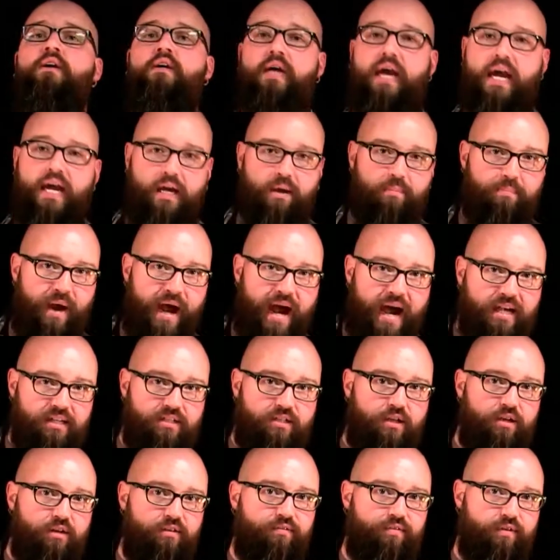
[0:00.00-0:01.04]
a
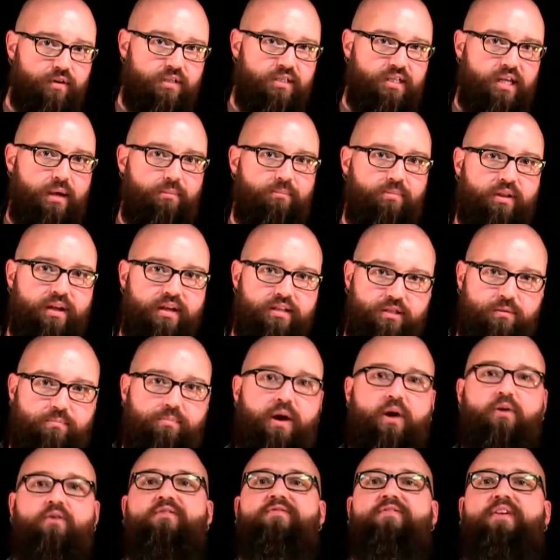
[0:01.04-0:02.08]
capacitor, for example, has a
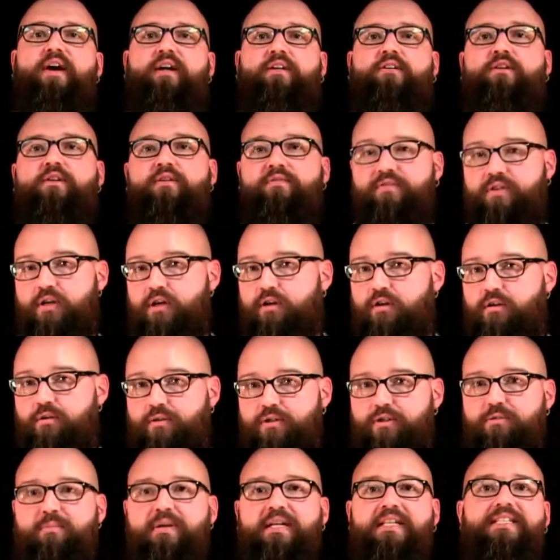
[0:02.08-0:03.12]
power factor of zero,
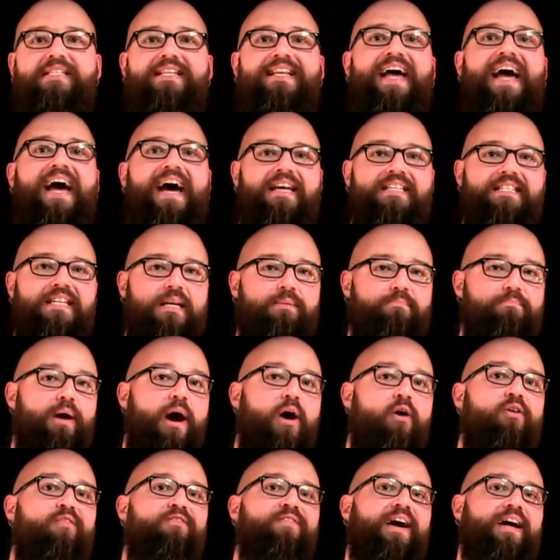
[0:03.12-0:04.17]
which means it has a
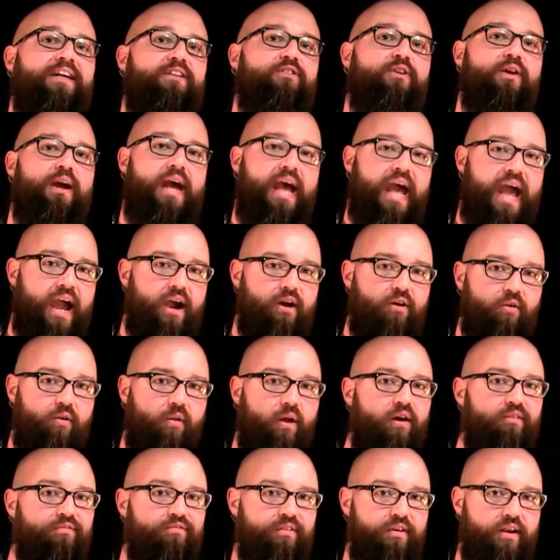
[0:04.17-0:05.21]
power factor angle
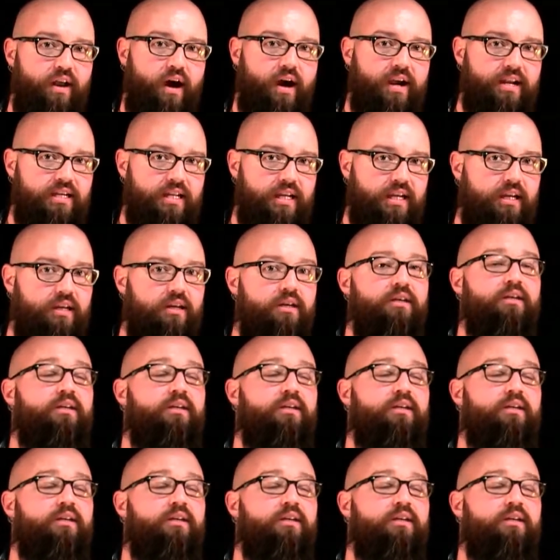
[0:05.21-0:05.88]
of 90.